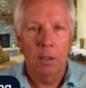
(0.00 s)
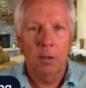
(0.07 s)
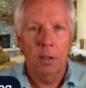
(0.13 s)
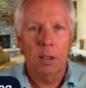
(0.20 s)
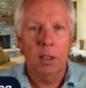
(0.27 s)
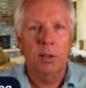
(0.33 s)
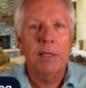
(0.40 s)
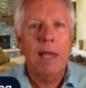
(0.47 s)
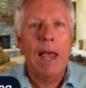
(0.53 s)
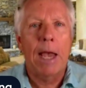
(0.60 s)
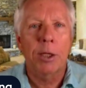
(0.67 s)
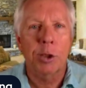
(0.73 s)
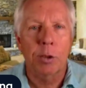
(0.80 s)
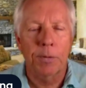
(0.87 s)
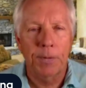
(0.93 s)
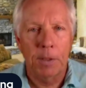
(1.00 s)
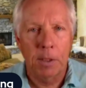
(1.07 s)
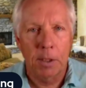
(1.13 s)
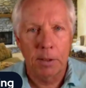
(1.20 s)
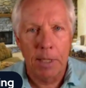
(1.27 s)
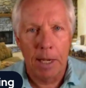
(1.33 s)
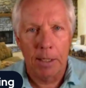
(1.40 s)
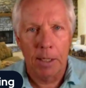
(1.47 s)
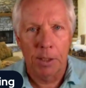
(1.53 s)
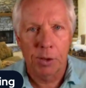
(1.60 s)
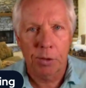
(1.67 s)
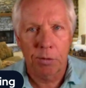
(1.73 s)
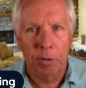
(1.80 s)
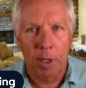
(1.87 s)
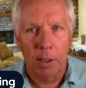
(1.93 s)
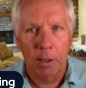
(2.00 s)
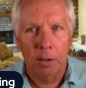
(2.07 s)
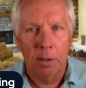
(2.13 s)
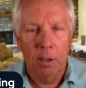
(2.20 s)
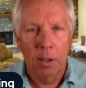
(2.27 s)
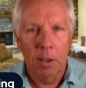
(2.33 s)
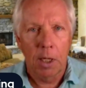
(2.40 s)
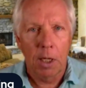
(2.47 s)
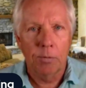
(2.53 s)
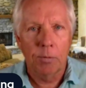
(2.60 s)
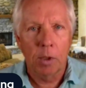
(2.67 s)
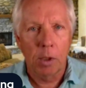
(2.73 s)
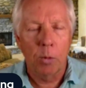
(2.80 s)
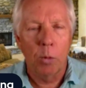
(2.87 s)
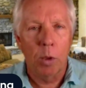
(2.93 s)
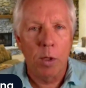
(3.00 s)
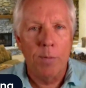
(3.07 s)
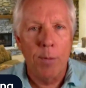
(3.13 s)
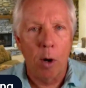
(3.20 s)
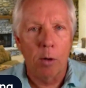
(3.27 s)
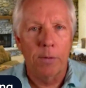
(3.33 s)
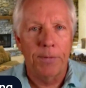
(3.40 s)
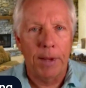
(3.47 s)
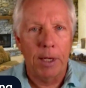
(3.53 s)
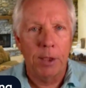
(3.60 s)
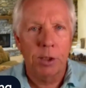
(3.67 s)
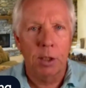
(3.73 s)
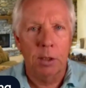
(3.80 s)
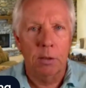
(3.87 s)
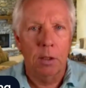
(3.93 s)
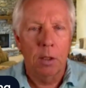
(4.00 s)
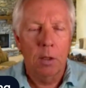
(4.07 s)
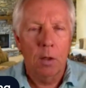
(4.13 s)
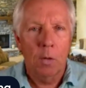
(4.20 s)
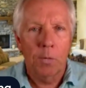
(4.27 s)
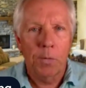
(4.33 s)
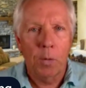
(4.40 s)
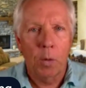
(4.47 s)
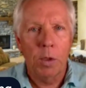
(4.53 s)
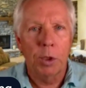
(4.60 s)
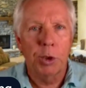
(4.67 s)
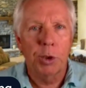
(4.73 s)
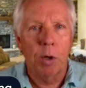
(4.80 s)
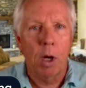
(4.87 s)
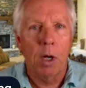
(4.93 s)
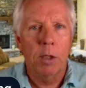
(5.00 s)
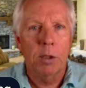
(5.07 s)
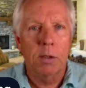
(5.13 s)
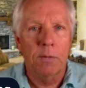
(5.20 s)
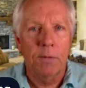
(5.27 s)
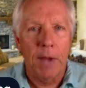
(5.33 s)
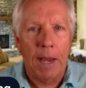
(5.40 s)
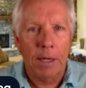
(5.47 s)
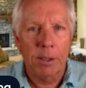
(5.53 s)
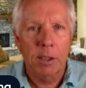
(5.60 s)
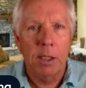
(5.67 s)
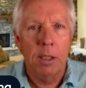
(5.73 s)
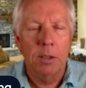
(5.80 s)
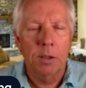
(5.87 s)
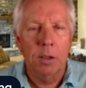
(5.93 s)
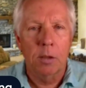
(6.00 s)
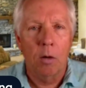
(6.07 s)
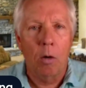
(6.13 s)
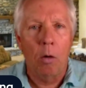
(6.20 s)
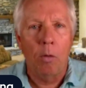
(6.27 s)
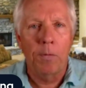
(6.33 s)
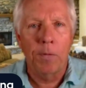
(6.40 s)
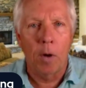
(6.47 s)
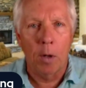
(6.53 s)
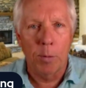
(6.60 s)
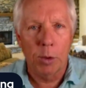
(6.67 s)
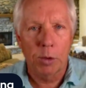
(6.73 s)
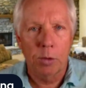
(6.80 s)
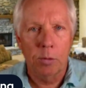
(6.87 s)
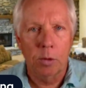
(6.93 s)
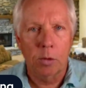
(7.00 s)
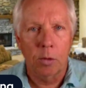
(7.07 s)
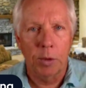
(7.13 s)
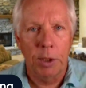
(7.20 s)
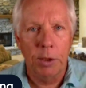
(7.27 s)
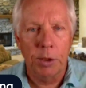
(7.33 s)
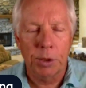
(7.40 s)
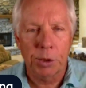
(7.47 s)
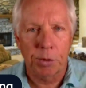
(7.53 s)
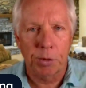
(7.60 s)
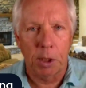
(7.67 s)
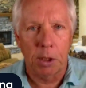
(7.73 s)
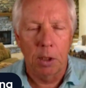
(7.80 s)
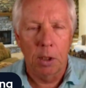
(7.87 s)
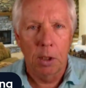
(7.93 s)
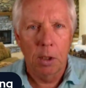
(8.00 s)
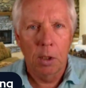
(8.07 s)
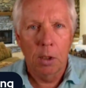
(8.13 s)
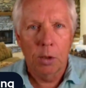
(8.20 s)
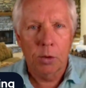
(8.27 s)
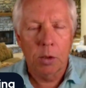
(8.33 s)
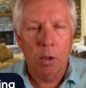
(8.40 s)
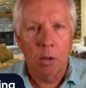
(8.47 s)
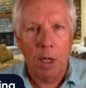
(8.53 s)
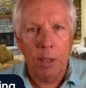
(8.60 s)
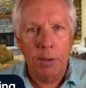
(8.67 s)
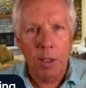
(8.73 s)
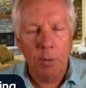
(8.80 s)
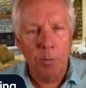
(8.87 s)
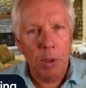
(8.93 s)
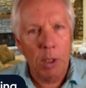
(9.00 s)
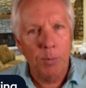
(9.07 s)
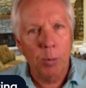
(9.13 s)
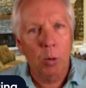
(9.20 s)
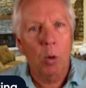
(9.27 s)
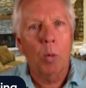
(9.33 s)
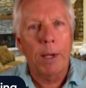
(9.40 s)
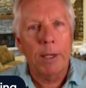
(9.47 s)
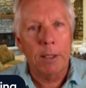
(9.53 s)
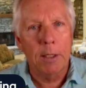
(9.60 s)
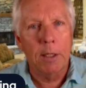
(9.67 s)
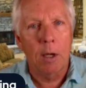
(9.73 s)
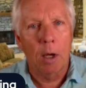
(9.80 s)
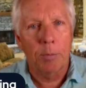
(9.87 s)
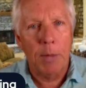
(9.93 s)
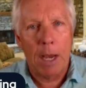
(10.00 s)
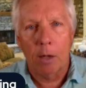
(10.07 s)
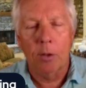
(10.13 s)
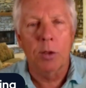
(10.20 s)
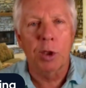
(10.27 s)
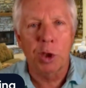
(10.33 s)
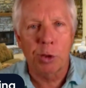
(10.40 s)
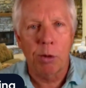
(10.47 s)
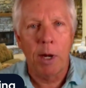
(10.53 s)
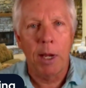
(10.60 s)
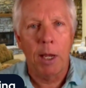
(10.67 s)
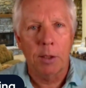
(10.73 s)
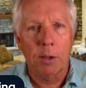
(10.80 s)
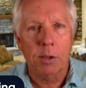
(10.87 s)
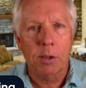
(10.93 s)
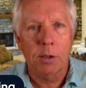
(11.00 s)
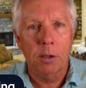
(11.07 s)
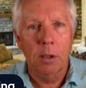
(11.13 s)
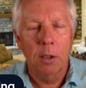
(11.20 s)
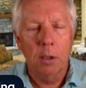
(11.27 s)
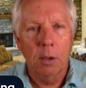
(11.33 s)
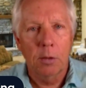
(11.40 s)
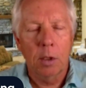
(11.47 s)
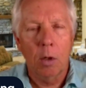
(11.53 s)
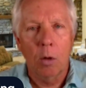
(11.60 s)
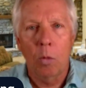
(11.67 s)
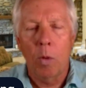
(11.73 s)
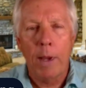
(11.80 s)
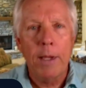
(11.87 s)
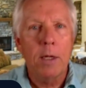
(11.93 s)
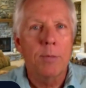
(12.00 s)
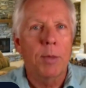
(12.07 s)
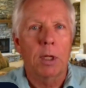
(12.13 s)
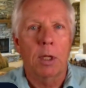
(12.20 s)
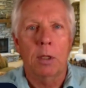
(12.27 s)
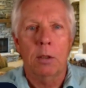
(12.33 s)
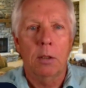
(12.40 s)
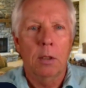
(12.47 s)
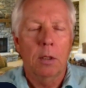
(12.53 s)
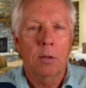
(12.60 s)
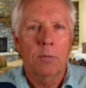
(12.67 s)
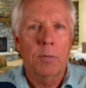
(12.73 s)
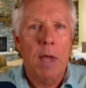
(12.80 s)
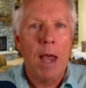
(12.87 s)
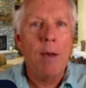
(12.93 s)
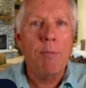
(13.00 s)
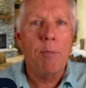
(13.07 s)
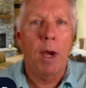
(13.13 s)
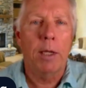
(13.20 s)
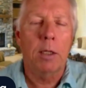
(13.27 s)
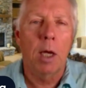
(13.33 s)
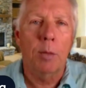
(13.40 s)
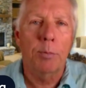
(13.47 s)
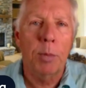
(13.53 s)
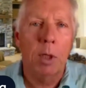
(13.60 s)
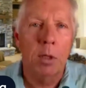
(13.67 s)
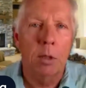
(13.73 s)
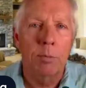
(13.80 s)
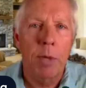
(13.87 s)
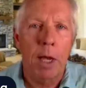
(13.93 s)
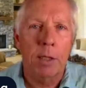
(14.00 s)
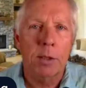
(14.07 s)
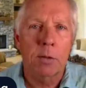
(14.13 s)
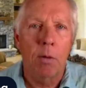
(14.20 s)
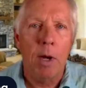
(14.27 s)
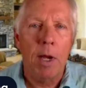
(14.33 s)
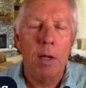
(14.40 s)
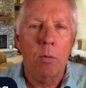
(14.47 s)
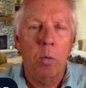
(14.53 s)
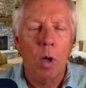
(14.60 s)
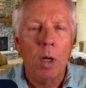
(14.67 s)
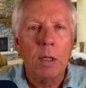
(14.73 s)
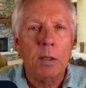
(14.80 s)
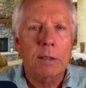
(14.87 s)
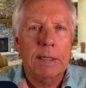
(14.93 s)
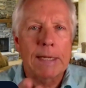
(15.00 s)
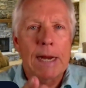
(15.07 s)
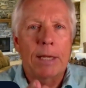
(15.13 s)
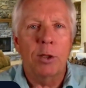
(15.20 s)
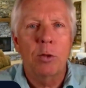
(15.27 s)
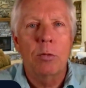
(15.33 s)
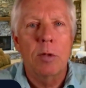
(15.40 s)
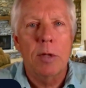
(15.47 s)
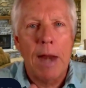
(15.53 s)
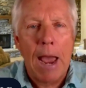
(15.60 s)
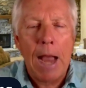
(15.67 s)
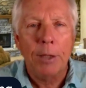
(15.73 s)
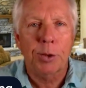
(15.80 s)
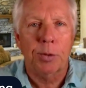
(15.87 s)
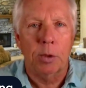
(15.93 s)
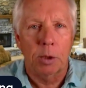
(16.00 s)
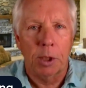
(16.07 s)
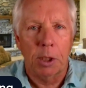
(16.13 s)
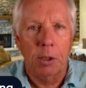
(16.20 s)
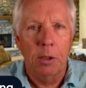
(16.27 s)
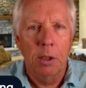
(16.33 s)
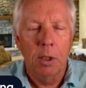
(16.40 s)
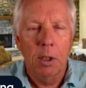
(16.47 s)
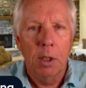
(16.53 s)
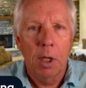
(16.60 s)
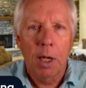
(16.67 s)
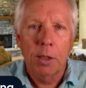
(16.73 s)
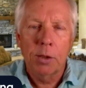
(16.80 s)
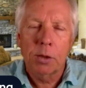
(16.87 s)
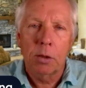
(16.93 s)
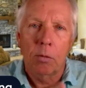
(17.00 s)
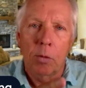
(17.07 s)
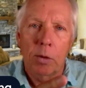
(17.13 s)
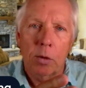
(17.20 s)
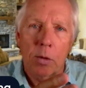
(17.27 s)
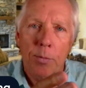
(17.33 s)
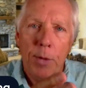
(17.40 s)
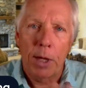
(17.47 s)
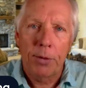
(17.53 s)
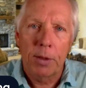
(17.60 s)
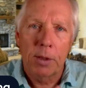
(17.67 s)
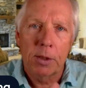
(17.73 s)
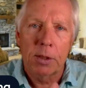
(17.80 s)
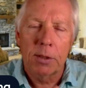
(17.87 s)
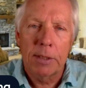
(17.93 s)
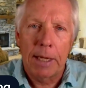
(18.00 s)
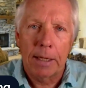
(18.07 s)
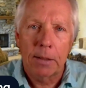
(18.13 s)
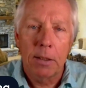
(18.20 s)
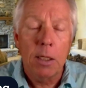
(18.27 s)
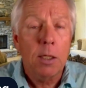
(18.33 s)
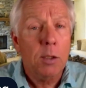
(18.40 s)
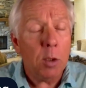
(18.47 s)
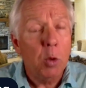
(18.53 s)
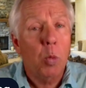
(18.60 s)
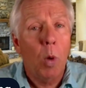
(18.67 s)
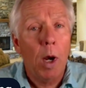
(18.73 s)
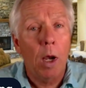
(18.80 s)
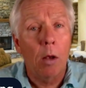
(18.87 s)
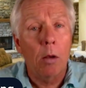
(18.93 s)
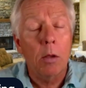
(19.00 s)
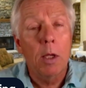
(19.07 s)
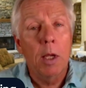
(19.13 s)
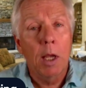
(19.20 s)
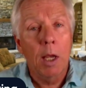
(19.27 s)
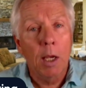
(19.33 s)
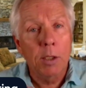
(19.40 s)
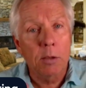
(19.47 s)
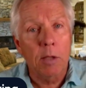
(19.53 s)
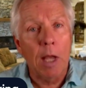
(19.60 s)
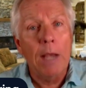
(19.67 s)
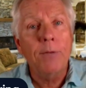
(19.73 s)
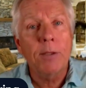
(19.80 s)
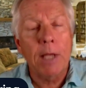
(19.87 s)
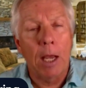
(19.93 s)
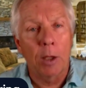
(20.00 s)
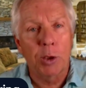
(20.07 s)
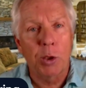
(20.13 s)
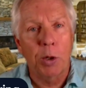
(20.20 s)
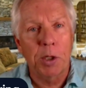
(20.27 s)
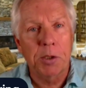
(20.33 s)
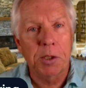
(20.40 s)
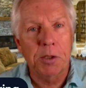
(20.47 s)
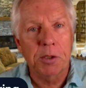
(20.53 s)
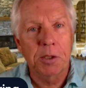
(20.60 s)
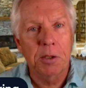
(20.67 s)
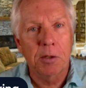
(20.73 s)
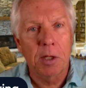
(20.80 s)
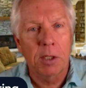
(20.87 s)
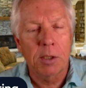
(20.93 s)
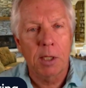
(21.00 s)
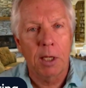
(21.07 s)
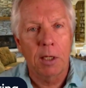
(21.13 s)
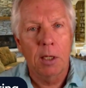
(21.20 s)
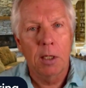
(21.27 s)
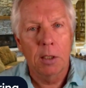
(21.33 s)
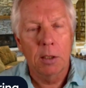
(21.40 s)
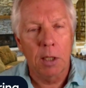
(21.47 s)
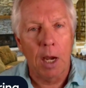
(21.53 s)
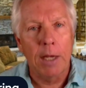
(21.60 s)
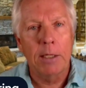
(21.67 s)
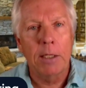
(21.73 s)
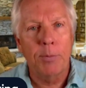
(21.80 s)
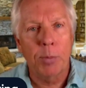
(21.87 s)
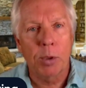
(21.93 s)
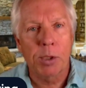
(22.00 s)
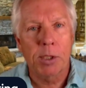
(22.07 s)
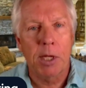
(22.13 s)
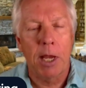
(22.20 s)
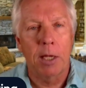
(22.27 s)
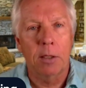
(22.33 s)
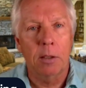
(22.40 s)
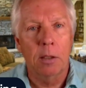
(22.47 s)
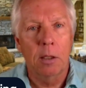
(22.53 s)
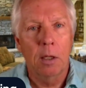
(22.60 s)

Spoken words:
the catastrophe that has created, and really where the motivation for the drugs and vaccines and the whole pharmaceutical industry. So I think people are waking up out of the trance to go, wait a minute, that might not be the best way. What can I do naturally? And so there are methods and techniques as well as lifestyle choices. They say 90%